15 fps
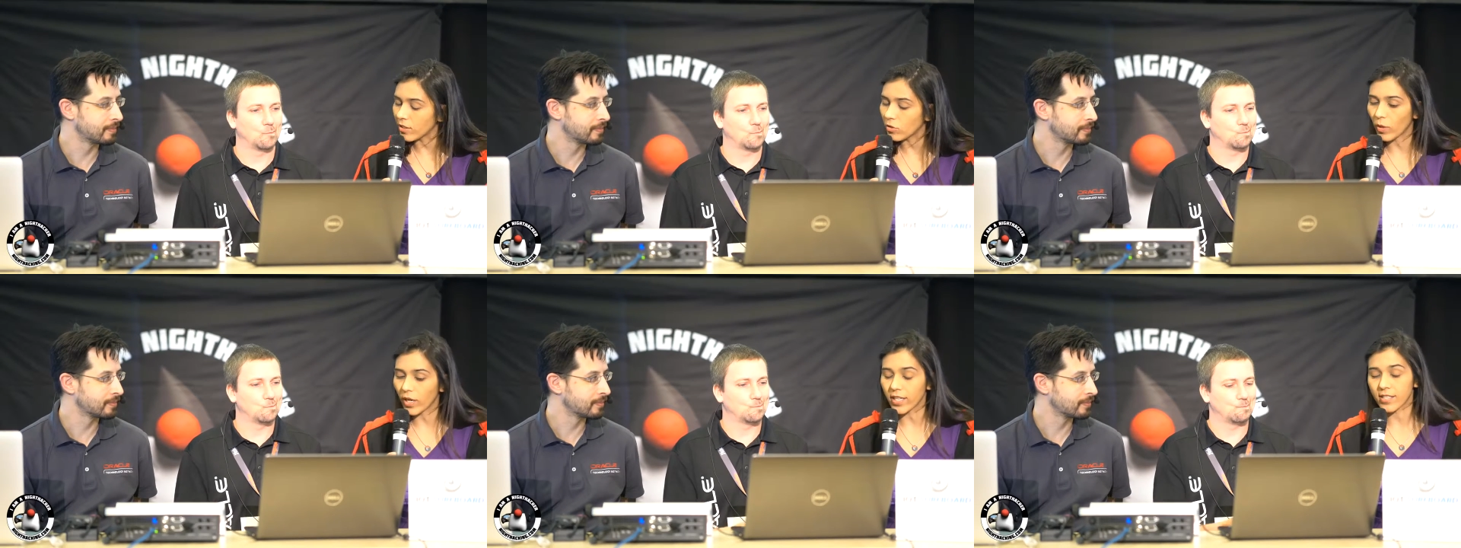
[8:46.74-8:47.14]

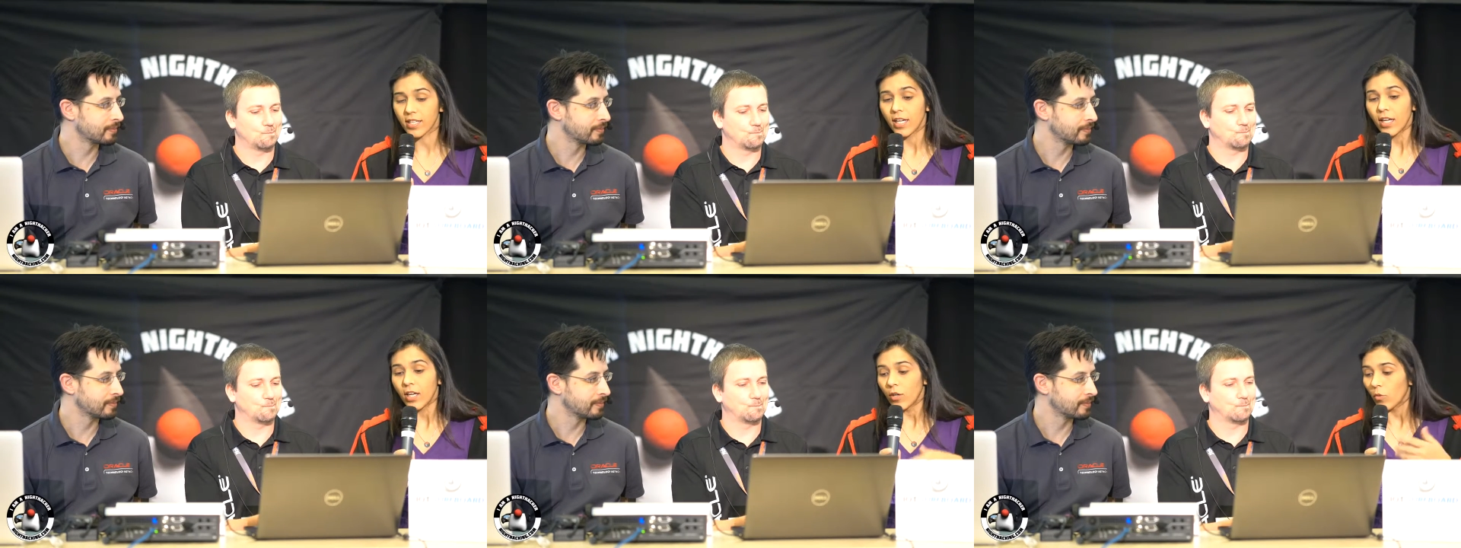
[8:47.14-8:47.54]
Speaker 1: was
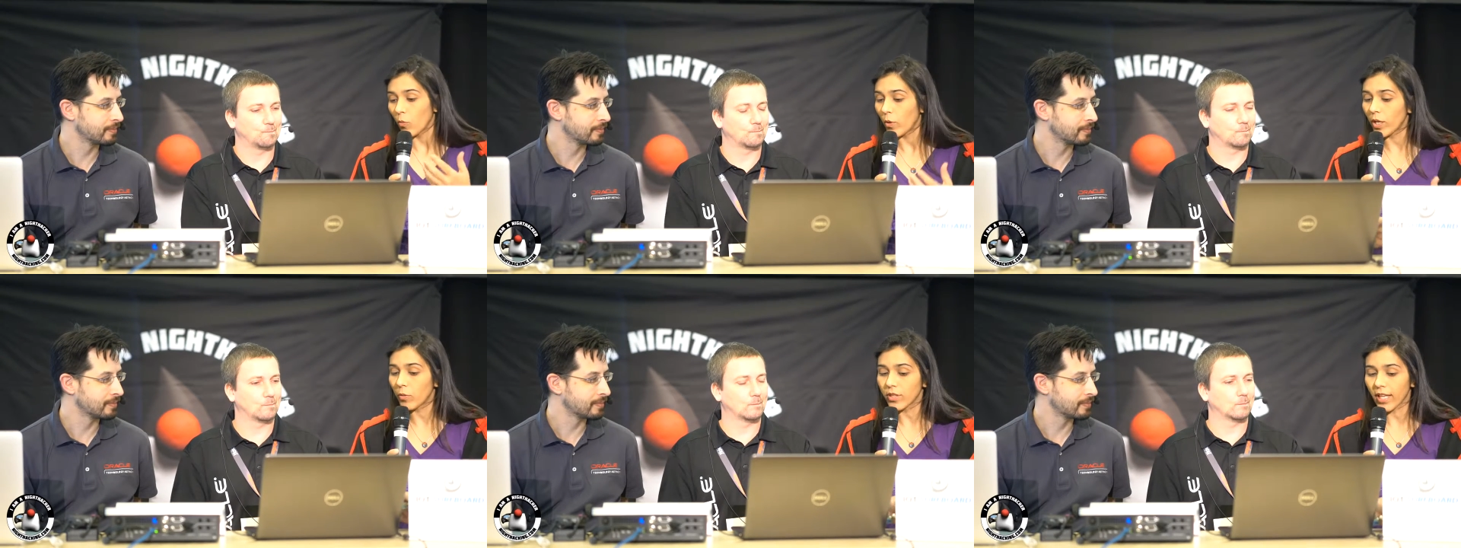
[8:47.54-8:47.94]

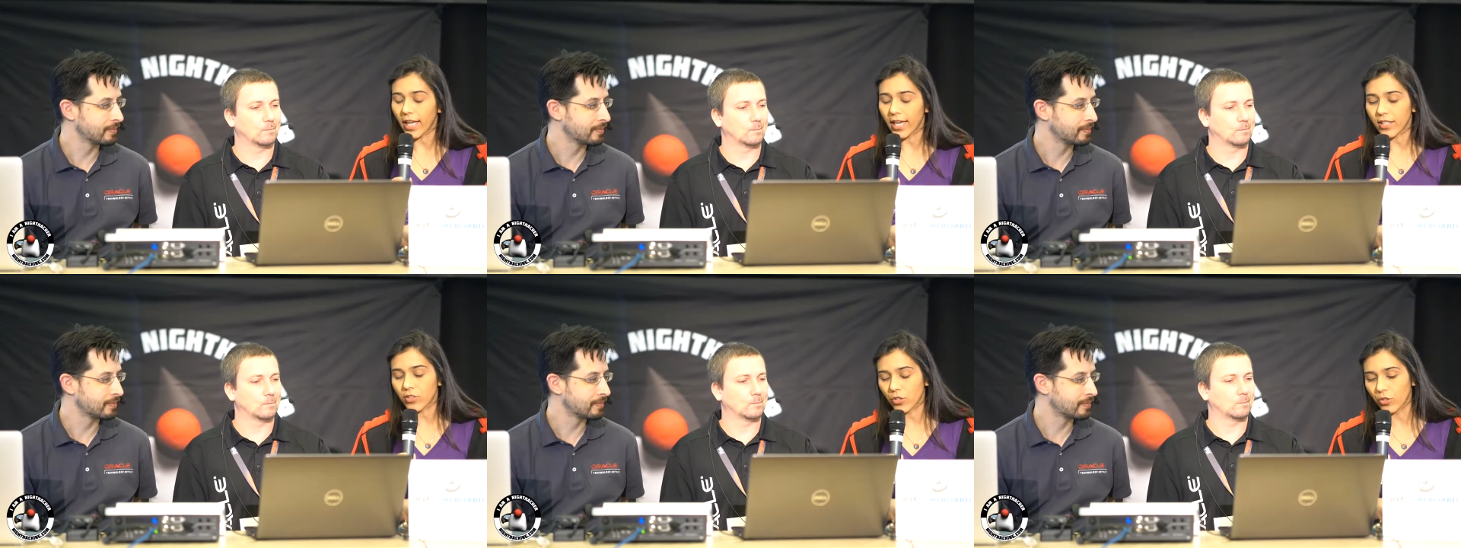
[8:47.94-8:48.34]
we would
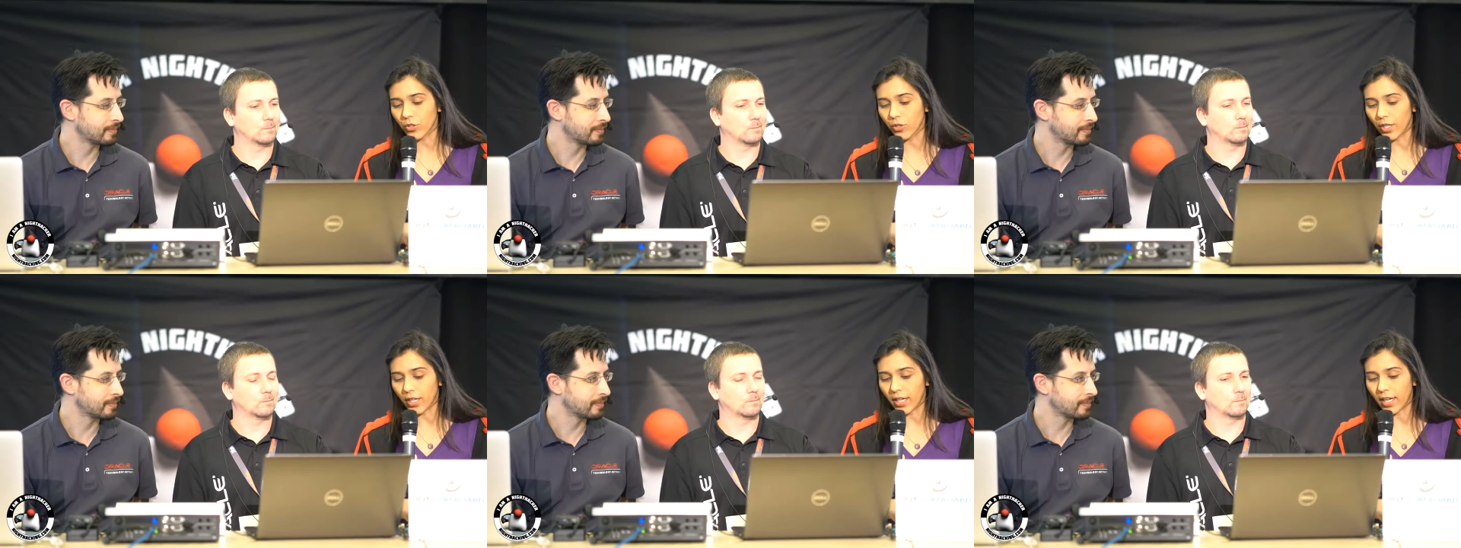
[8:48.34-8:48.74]
like
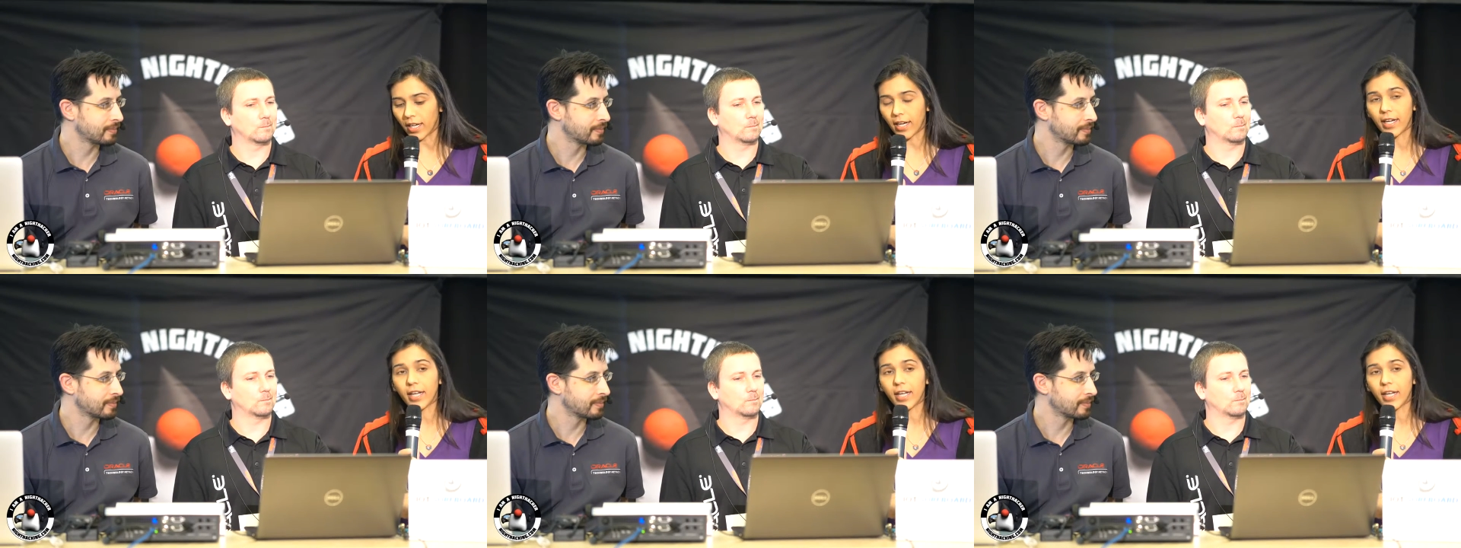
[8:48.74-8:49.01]
to uh,